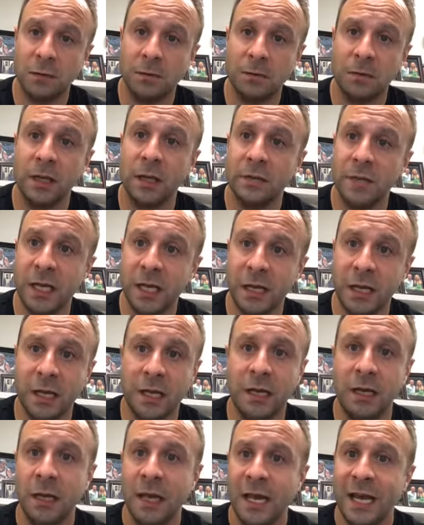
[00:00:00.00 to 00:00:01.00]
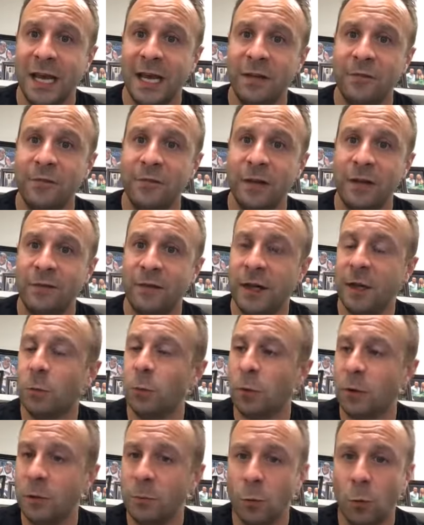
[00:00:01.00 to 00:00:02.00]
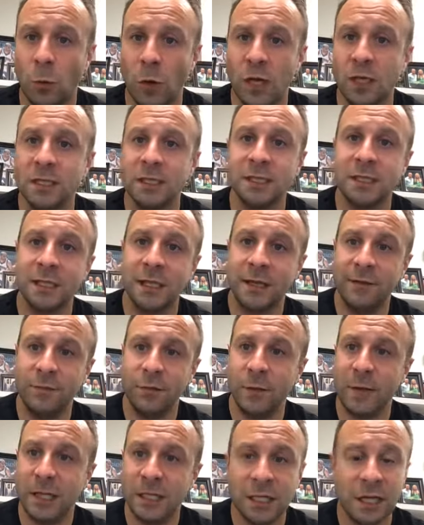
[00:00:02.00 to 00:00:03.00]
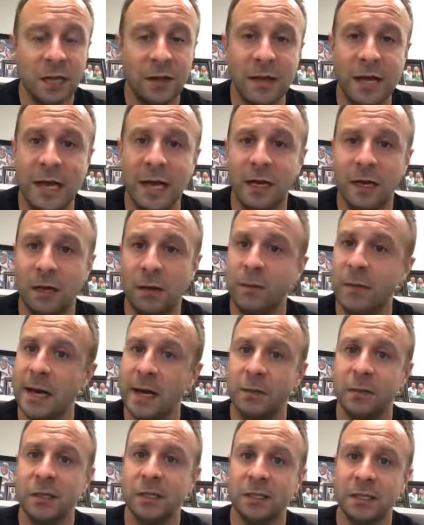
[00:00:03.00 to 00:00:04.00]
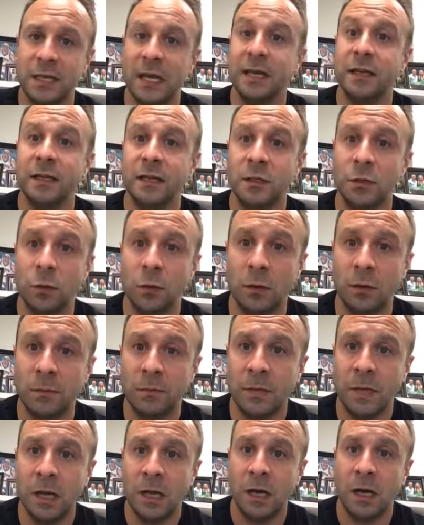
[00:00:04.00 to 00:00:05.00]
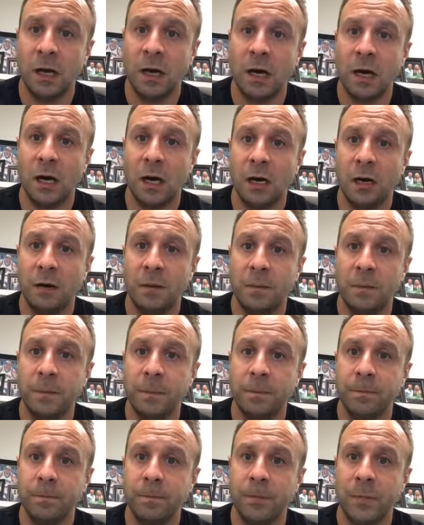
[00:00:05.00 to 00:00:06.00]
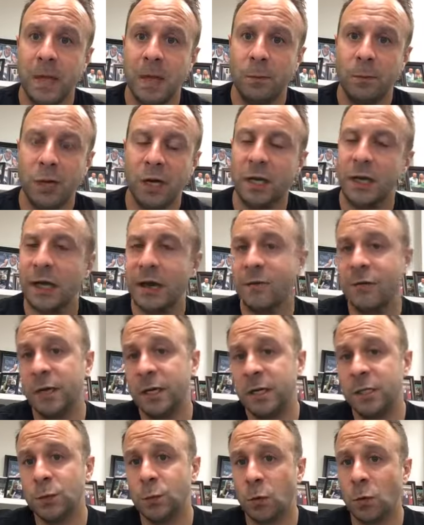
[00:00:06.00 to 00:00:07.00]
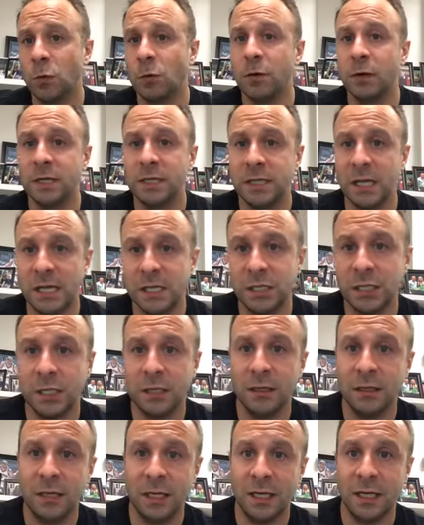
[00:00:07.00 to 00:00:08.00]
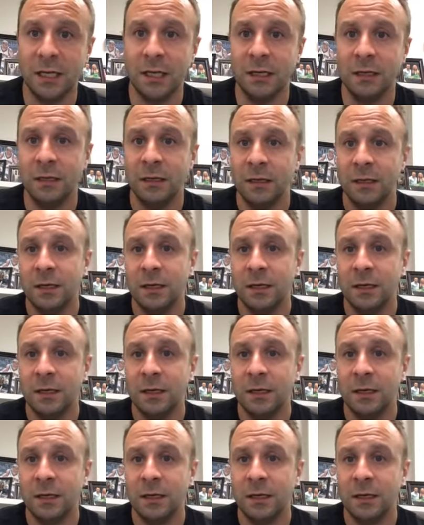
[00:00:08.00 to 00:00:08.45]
limit. And if anyone wants information on that, I'm happy to send it to them. But every sport organization, the